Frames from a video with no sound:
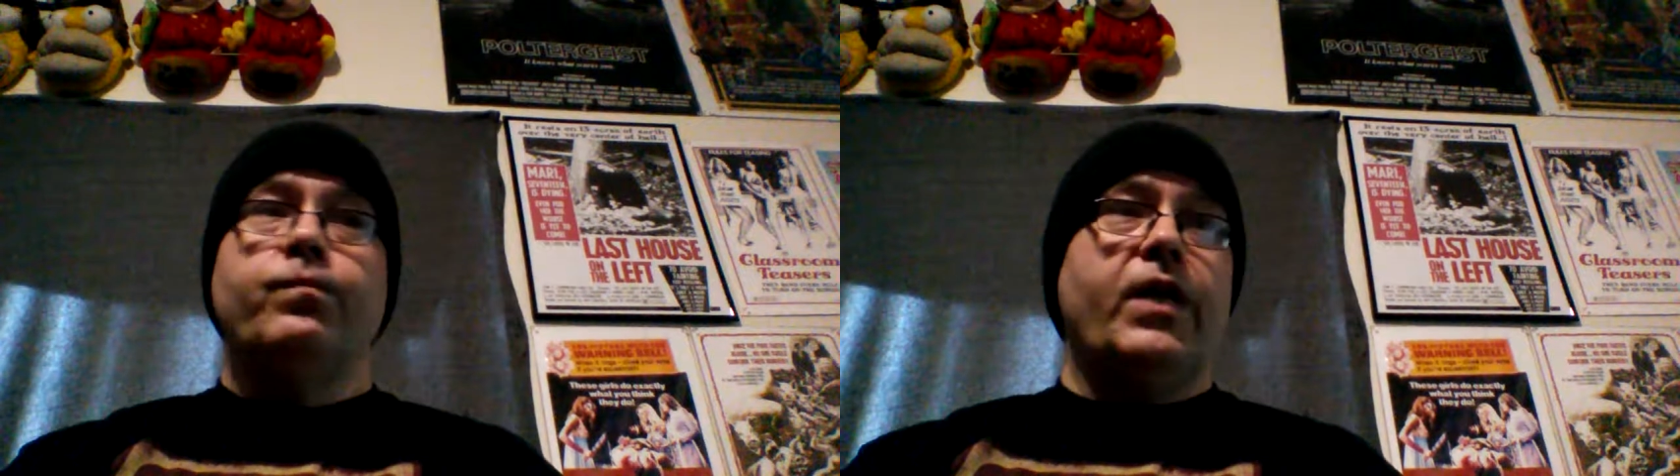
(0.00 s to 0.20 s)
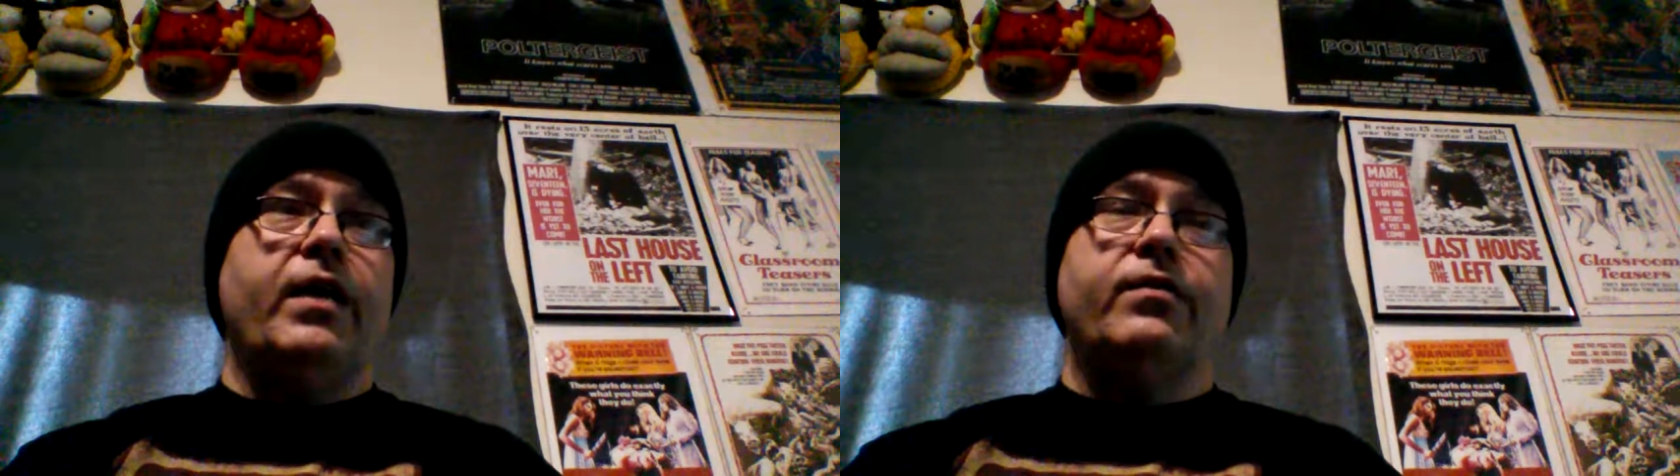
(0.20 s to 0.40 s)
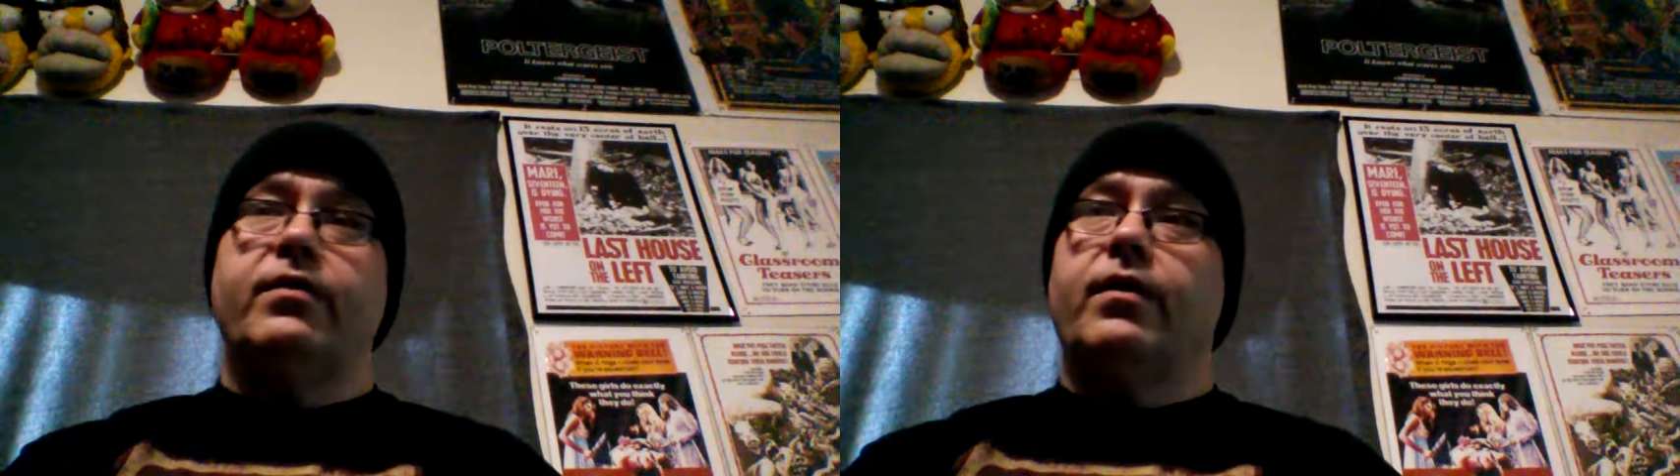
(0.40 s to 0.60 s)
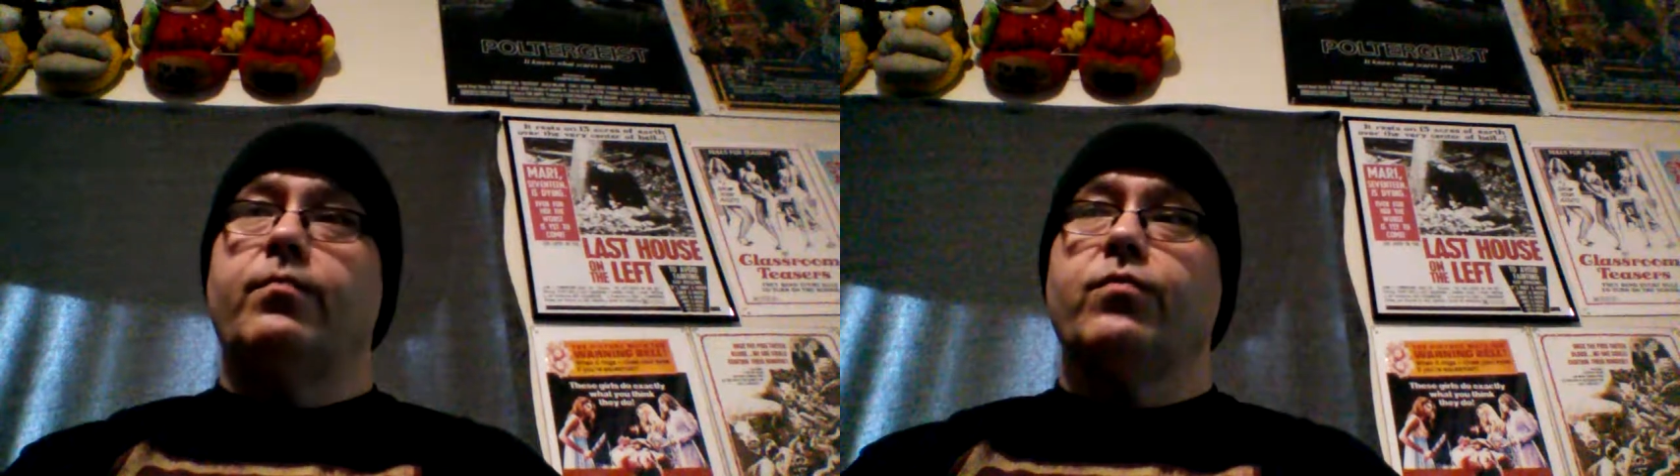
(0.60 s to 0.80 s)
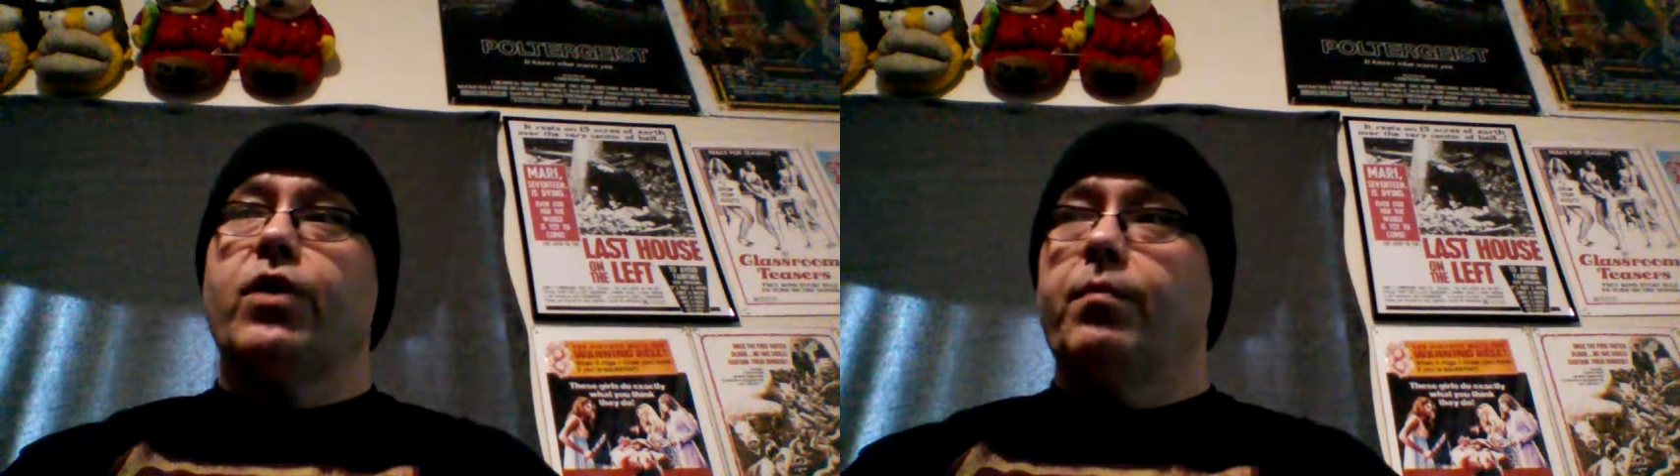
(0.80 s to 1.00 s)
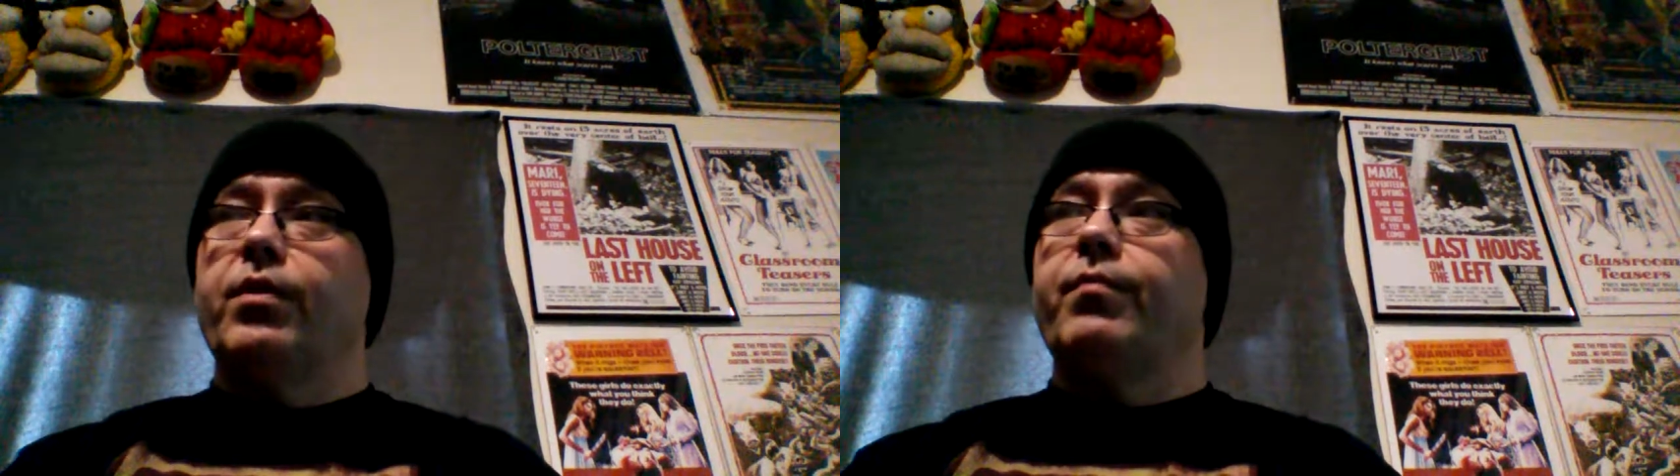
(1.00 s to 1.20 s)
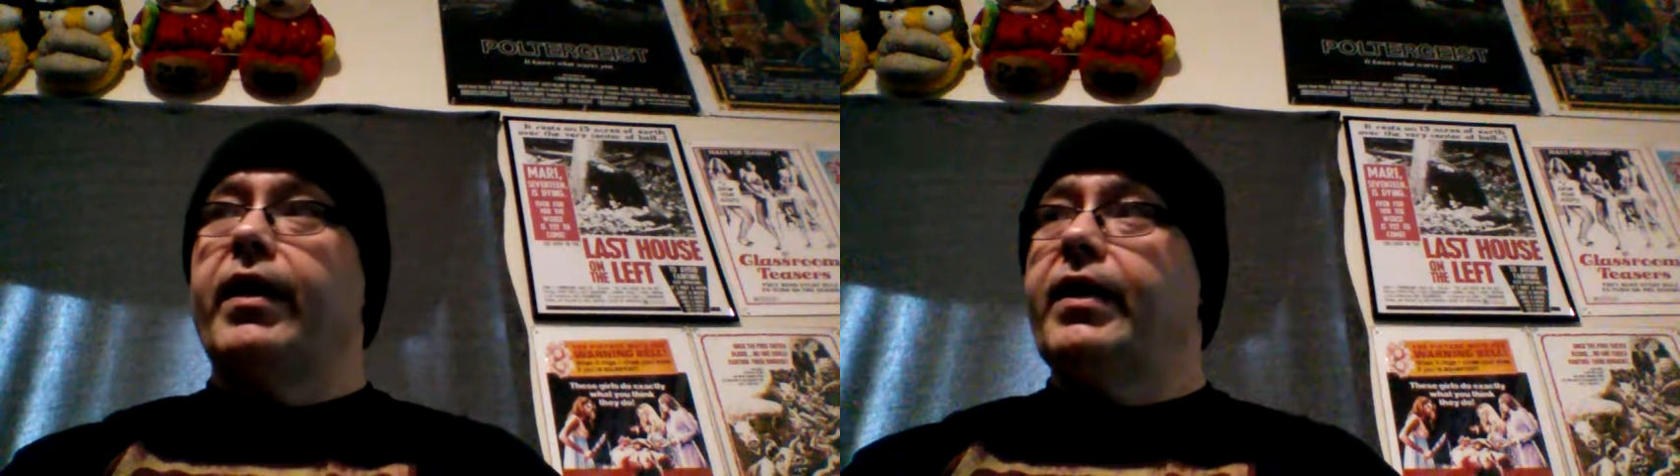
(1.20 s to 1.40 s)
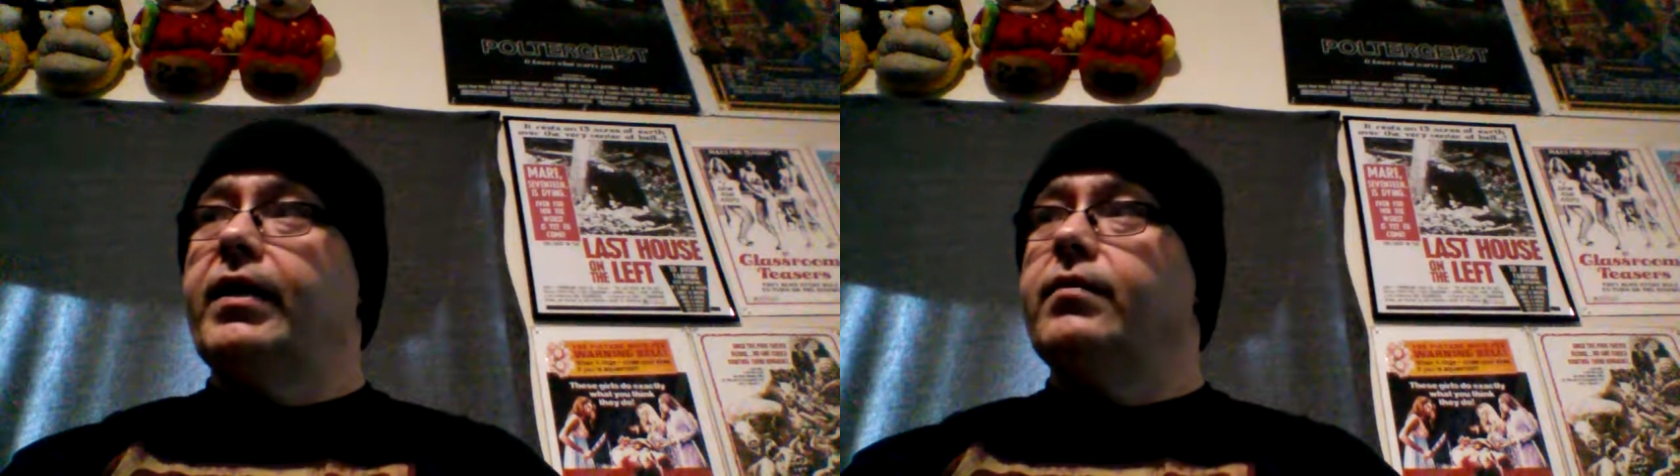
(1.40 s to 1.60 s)
Yes, a couple of
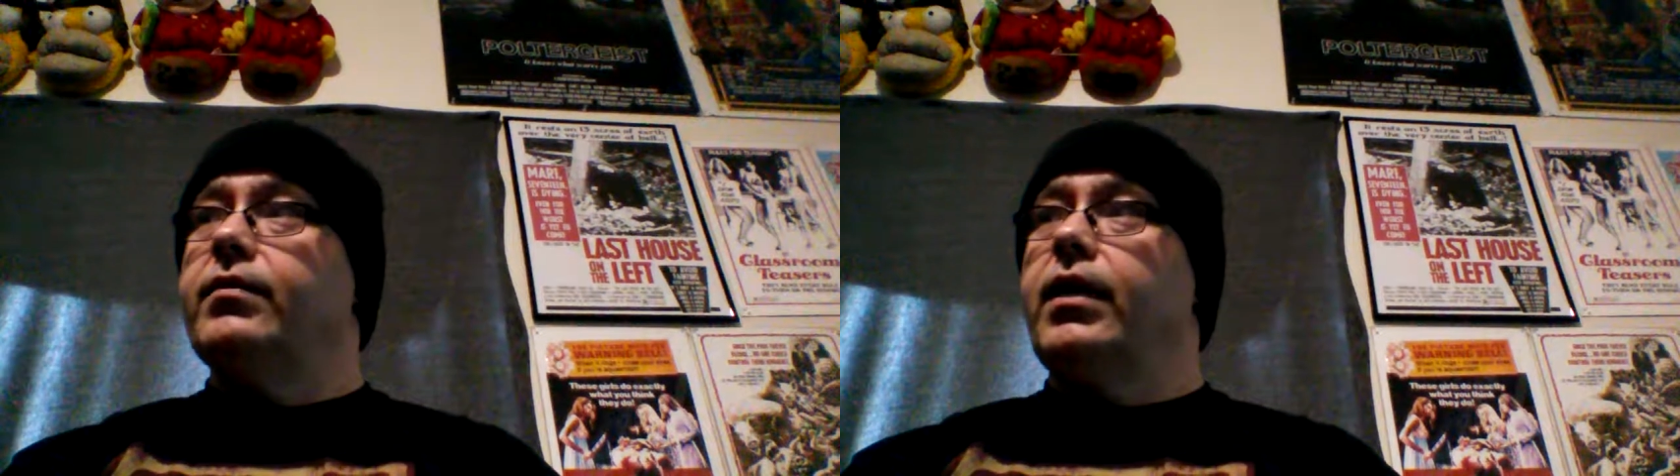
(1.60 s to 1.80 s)
my